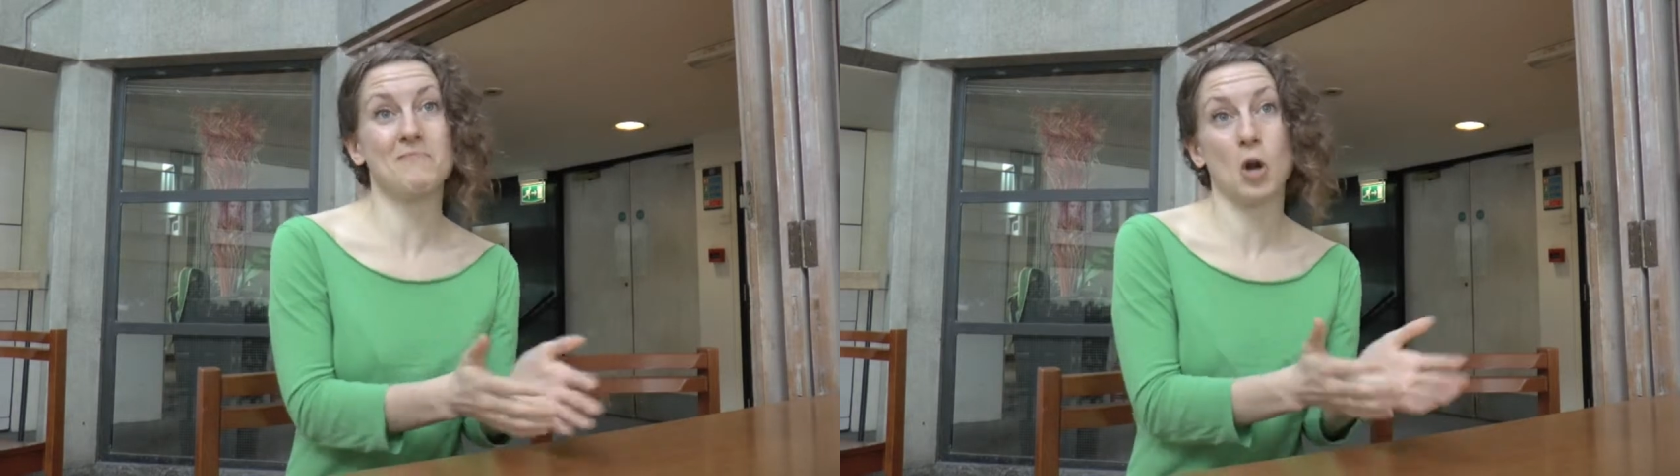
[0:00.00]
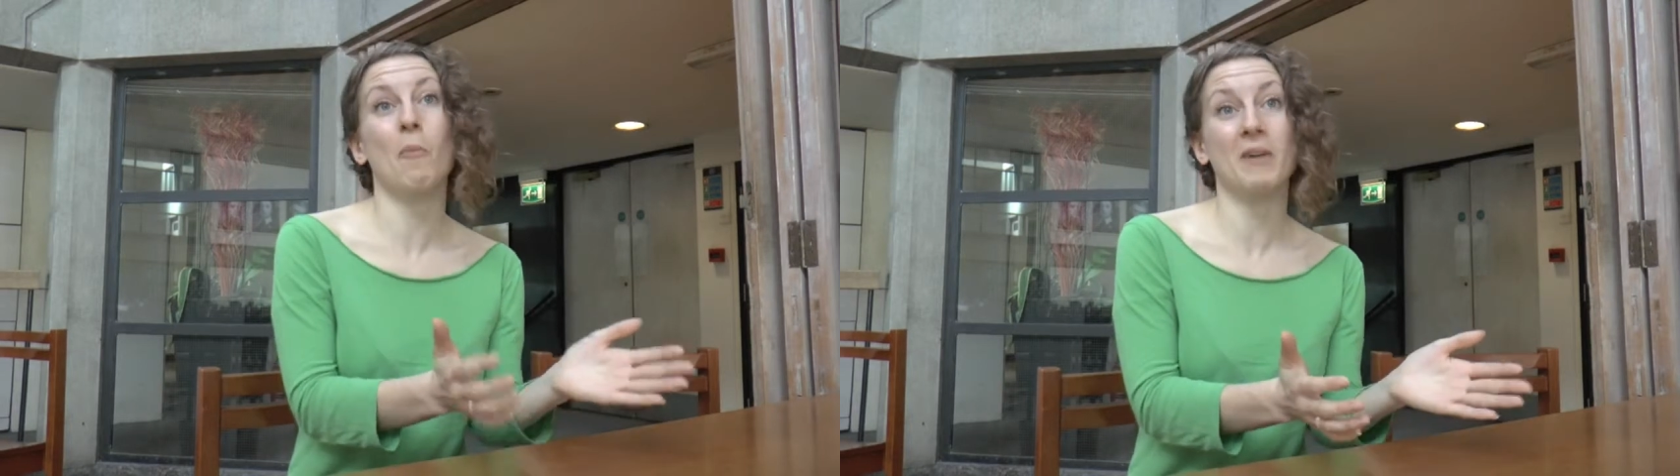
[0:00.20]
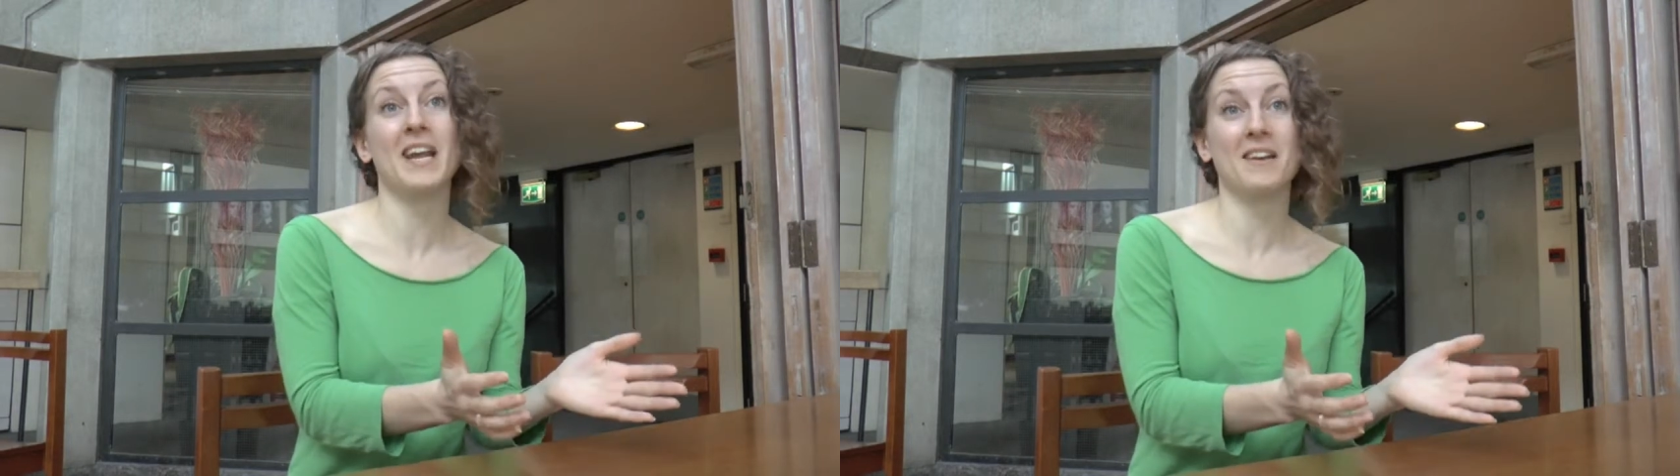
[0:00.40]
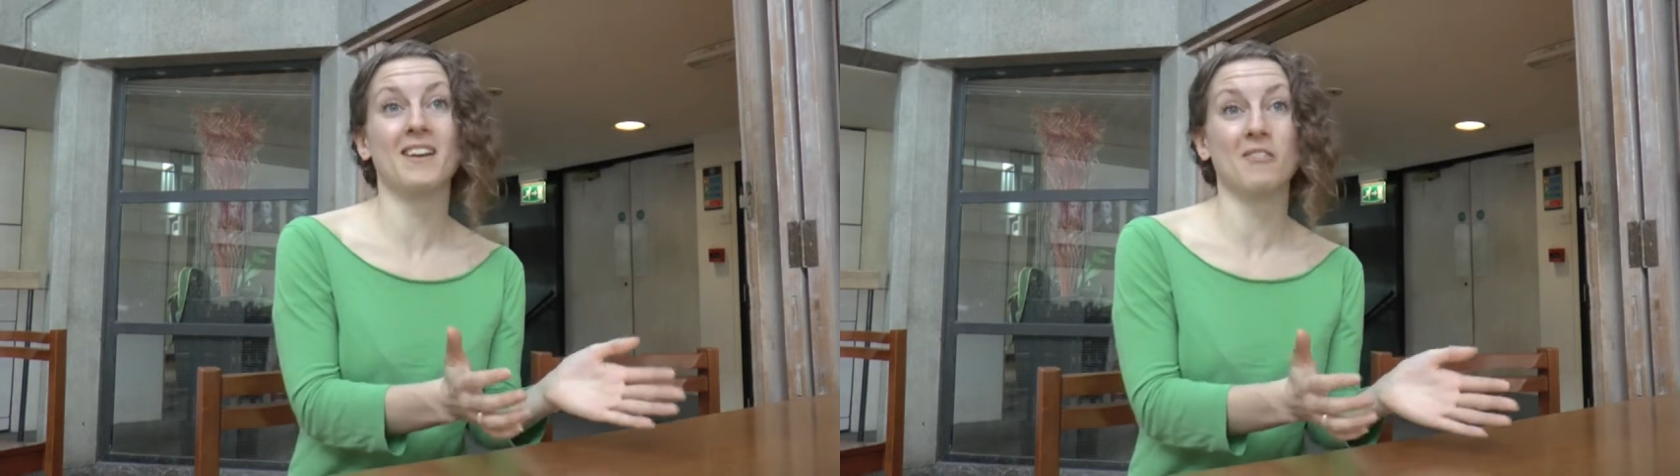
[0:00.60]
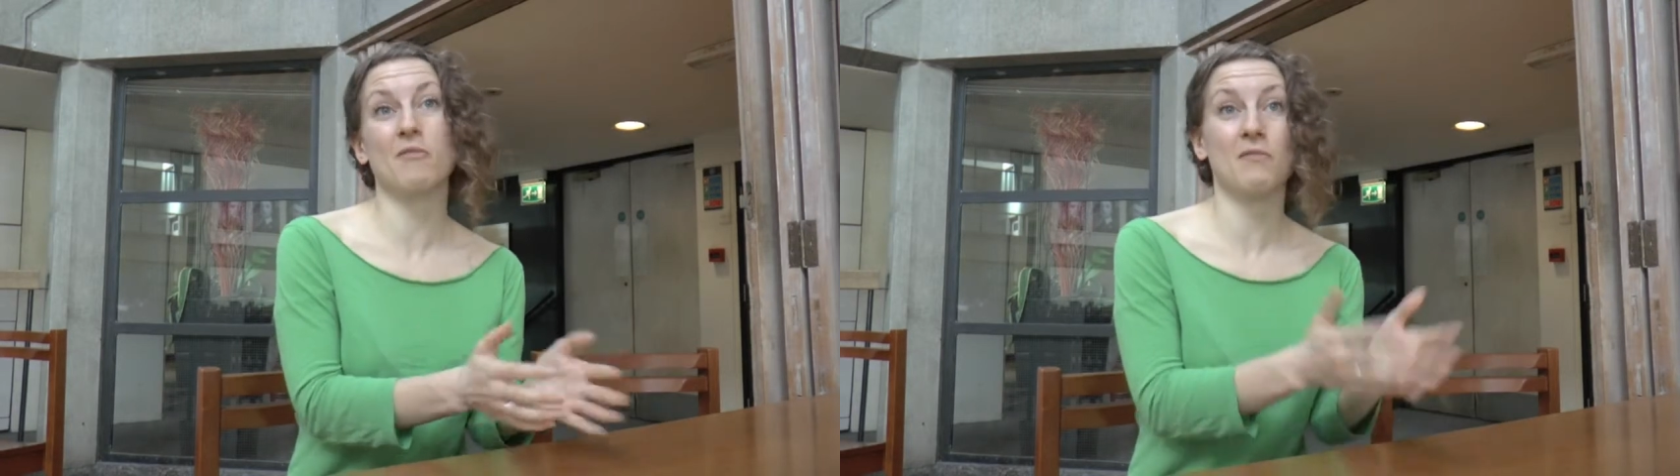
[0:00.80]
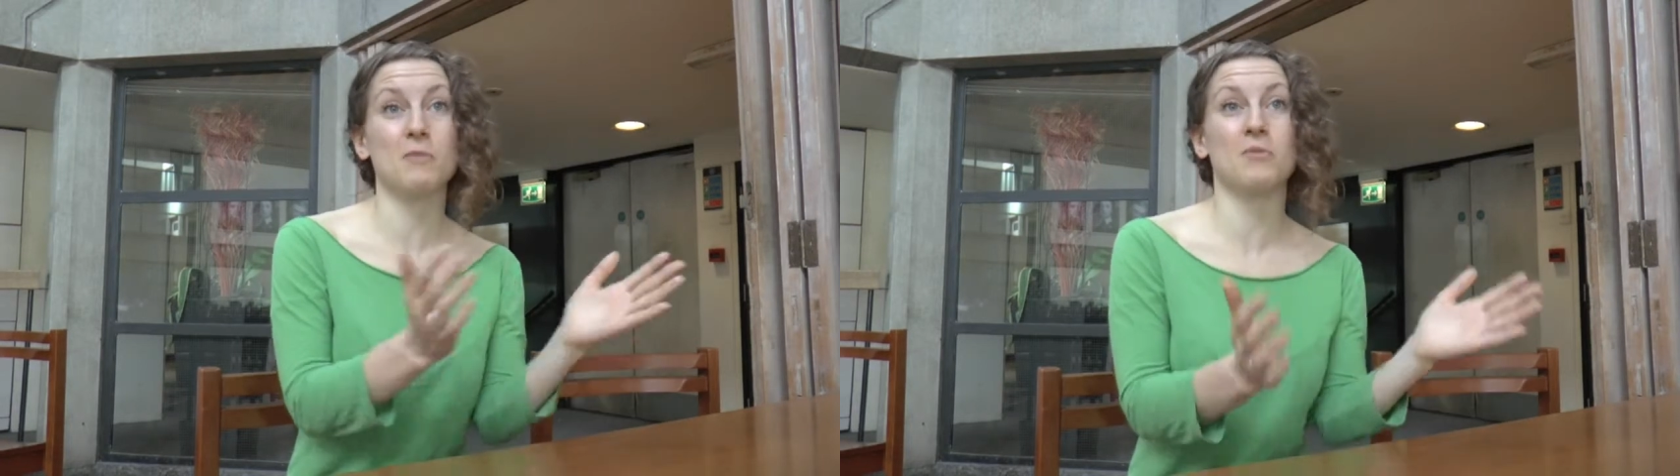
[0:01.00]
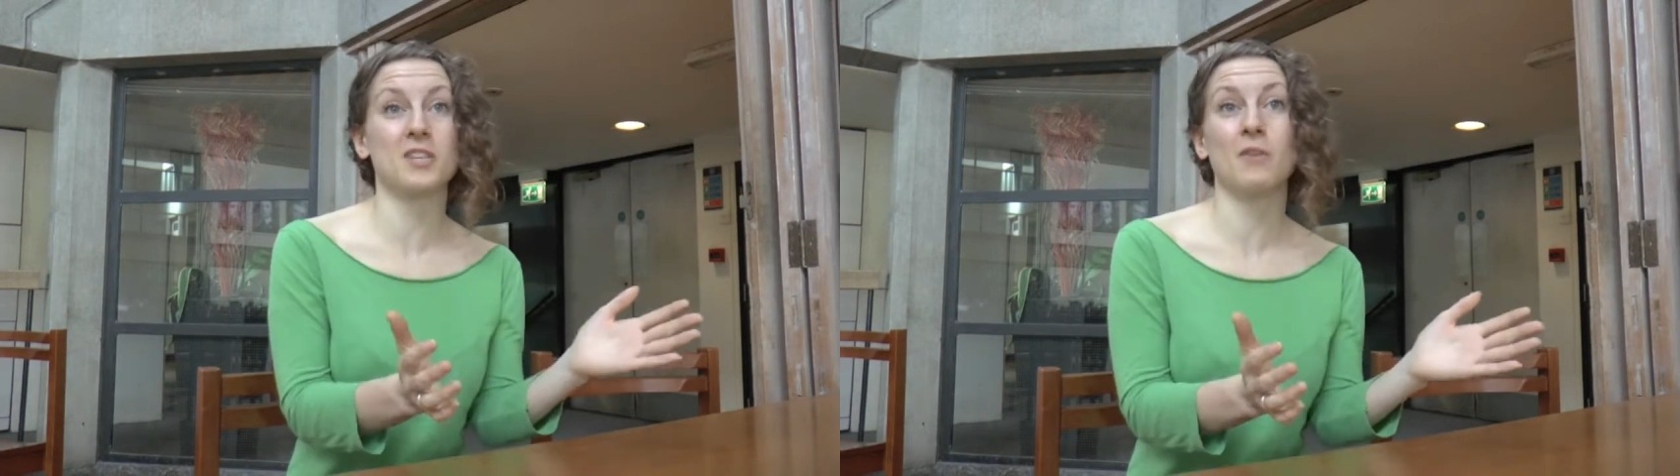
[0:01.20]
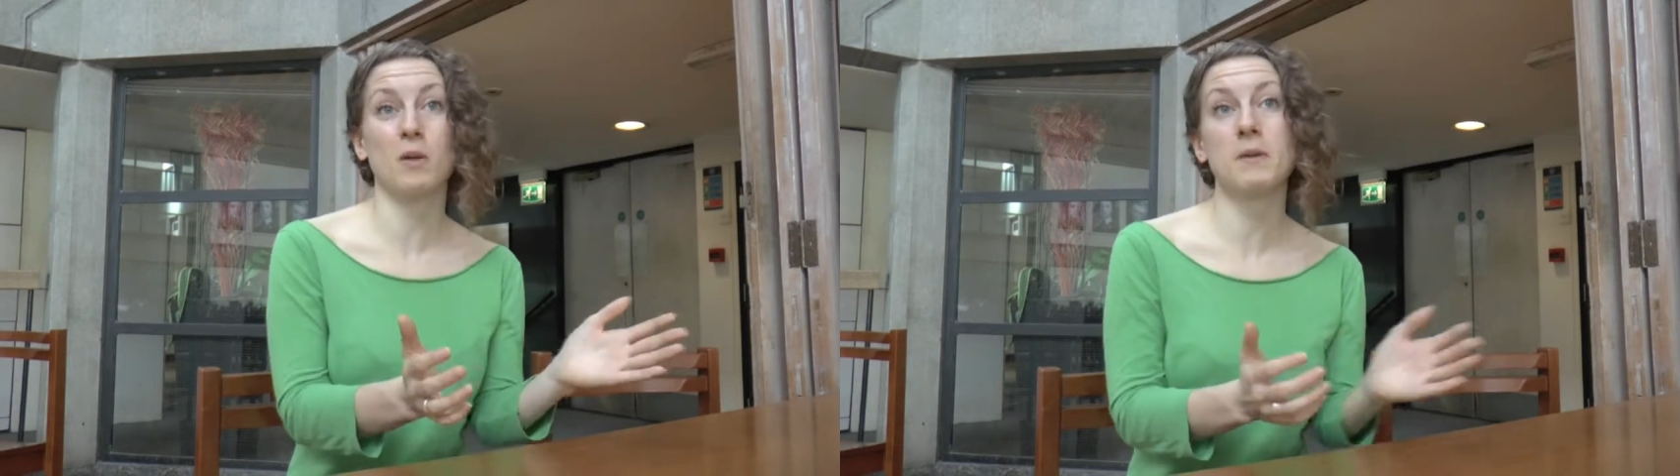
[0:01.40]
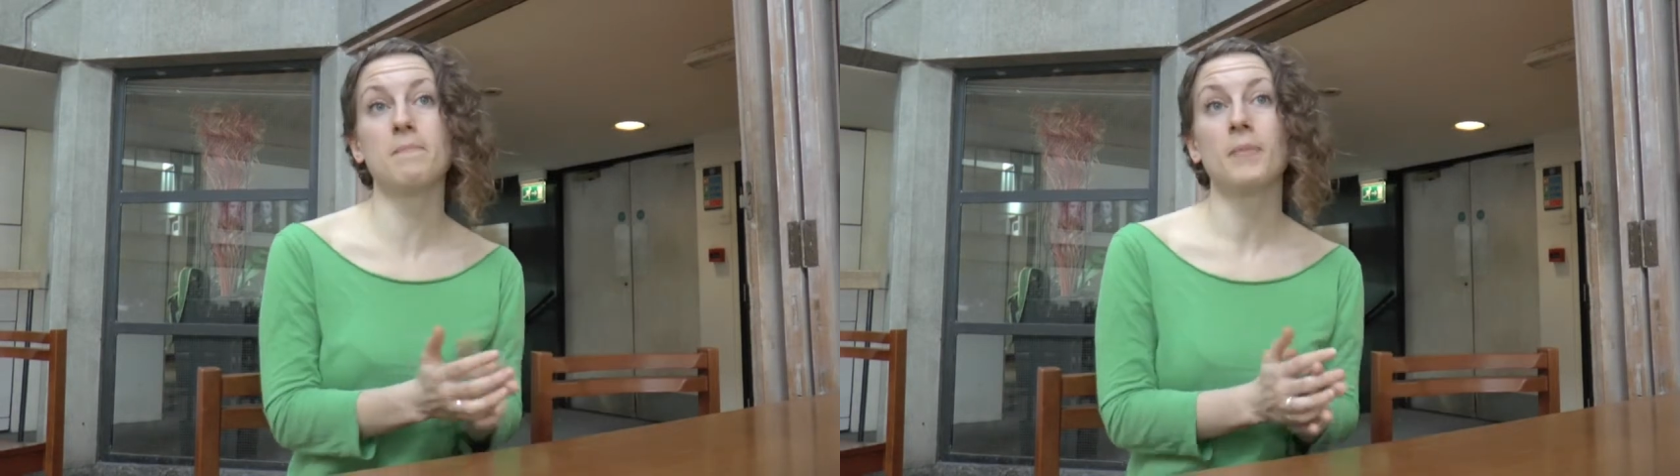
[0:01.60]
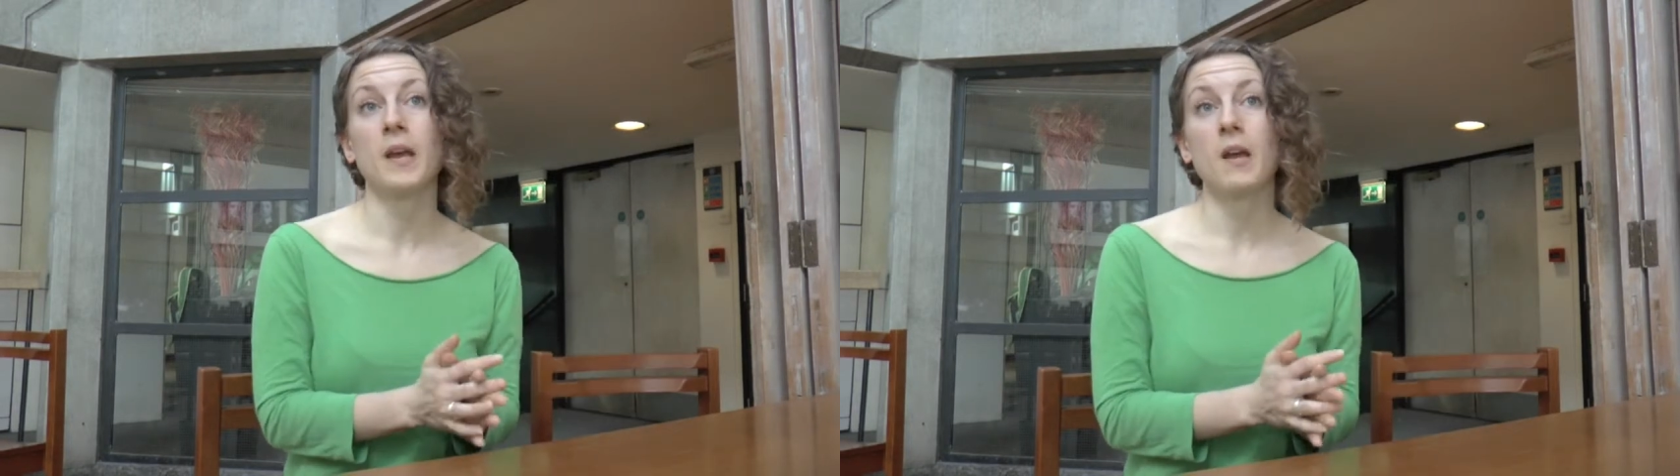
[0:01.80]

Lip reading: nominating 50% women.